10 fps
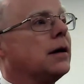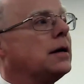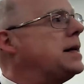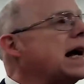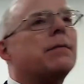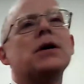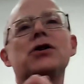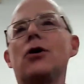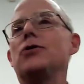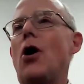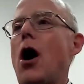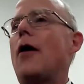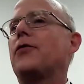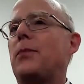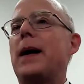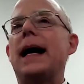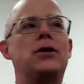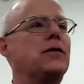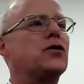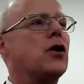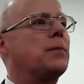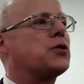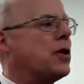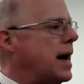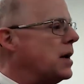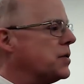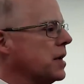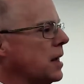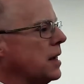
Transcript: Demas goes off the page of scripture as